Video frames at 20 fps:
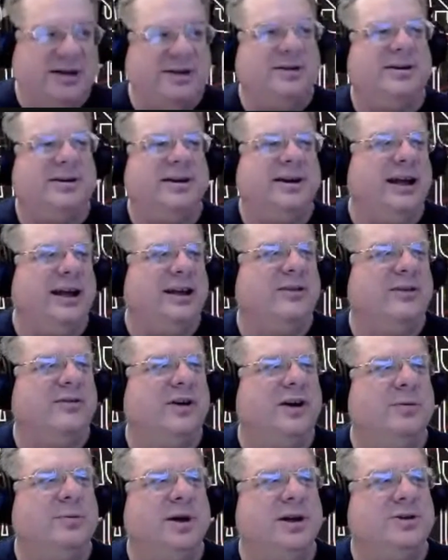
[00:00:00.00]
Thank you very
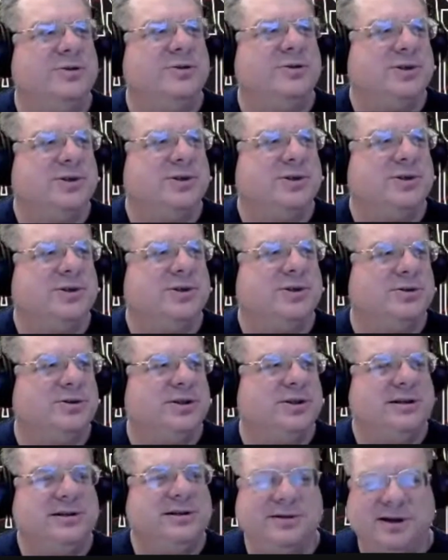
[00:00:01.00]
much, Mr. Jeet.
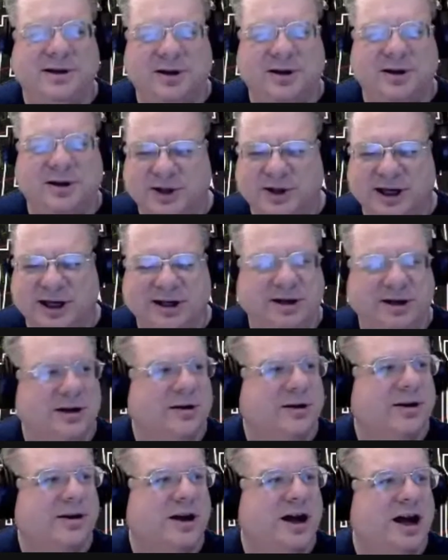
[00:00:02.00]
Always like your
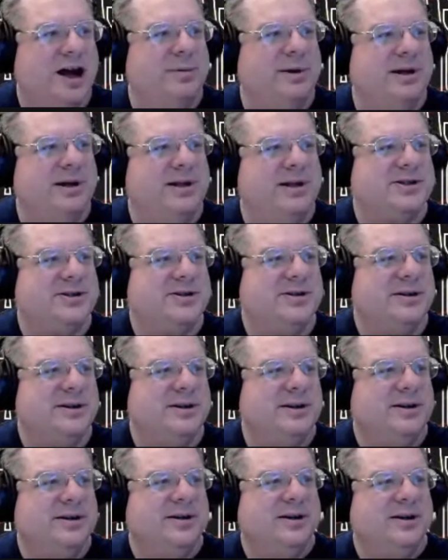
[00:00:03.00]
comments.
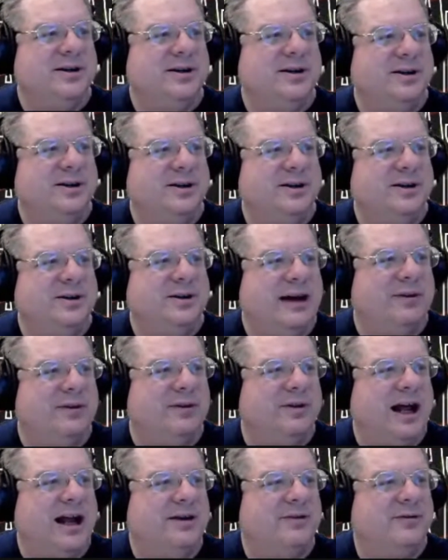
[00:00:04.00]
You have a lot
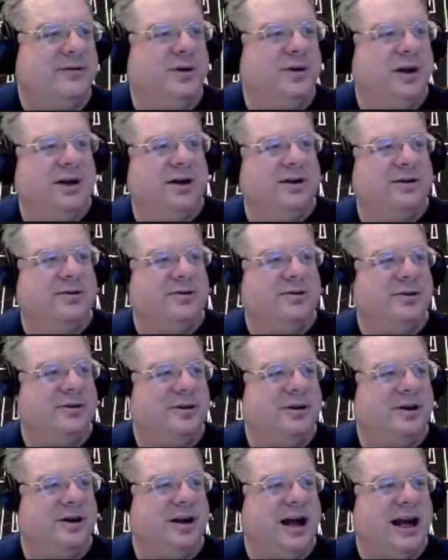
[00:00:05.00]
of good
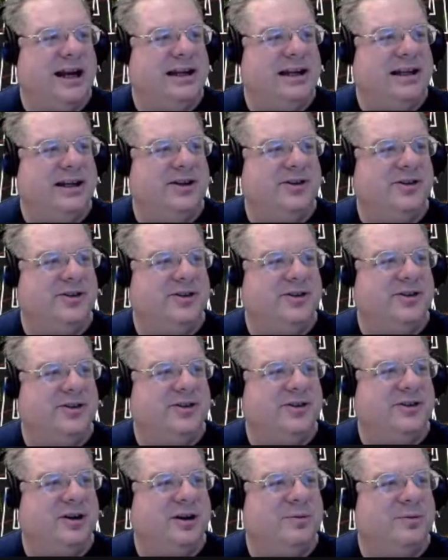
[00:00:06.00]
ideas in
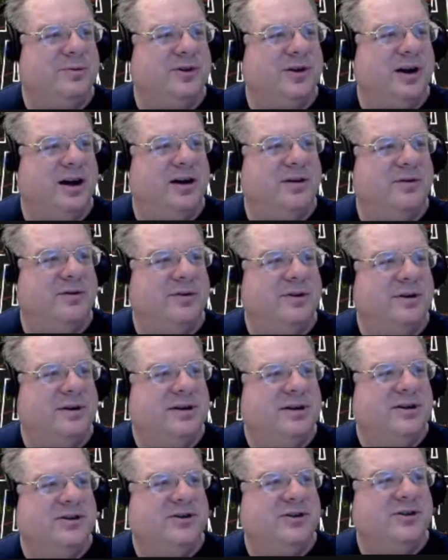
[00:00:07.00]
terms of
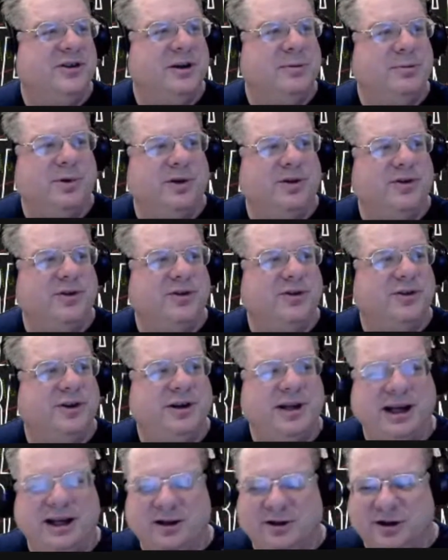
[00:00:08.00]
symbols
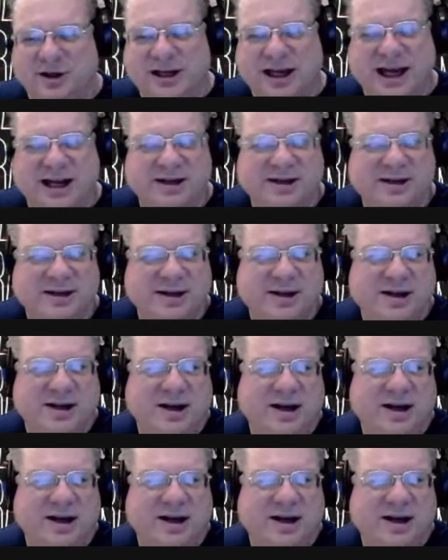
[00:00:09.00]
to take a look at.